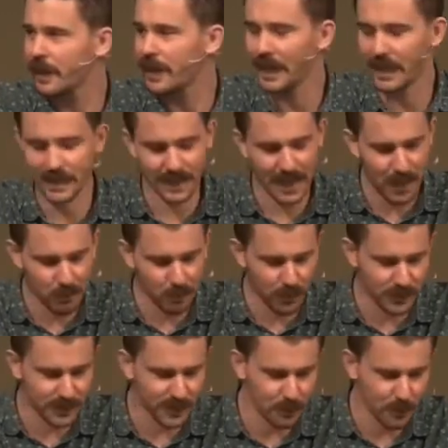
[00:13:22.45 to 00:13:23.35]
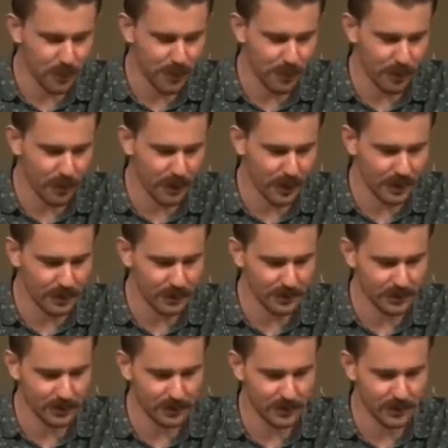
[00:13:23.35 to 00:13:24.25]
And he's able to
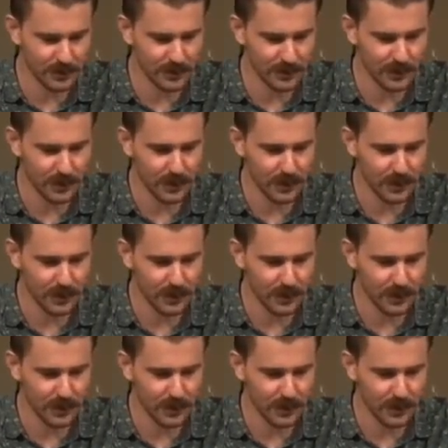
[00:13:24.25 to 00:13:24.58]
sympathize